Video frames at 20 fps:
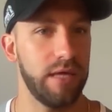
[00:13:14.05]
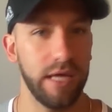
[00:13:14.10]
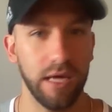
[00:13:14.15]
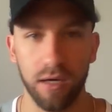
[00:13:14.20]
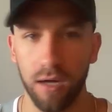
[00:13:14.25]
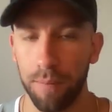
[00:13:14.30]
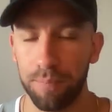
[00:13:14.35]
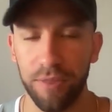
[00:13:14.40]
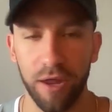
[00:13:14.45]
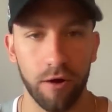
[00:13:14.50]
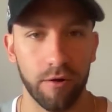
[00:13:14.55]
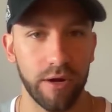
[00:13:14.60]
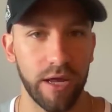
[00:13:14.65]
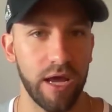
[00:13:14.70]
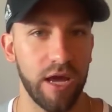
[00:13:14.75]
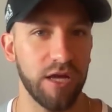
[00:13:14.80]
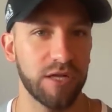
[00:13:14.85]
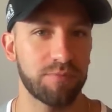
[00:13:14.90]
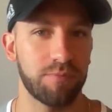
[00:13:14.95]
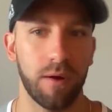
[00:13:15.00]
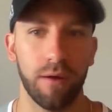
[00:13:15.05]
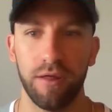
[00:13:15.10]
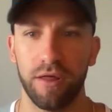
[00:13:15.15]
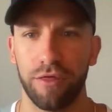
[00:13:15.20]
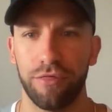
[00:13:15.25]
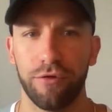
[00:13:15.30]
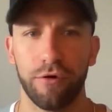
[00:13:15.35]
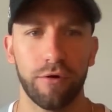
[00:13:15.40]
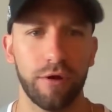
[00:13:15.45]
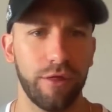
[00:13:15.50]
getting up there in age, probably
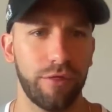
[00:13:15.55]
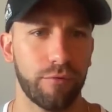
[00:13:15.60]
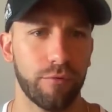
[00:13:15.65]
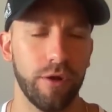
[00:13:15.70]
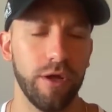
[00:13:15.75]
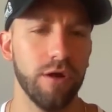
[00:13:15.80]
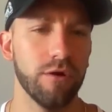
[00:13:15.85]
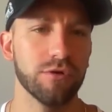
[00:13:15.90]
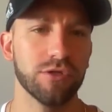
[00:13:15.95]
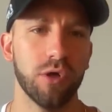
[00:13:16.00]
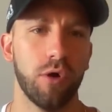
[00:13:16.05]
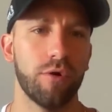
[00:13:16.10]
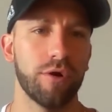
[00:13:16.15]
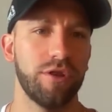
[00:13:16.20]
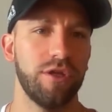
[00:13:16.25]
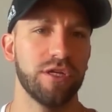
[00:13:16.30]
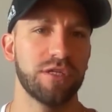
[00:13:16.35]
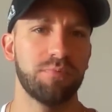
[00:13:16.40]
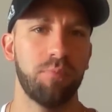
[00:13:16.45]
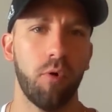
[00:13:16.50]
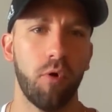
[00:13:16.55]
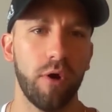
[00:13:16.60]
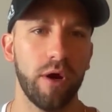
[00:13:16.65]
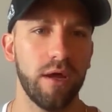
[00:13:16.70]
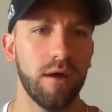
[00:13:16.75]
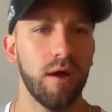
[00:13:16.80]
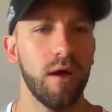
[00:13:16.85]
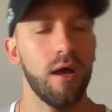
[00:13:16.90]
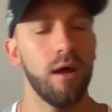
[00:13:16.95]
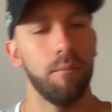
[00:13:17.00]
like thirty-three years old at this
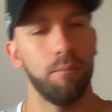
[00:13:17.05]
point,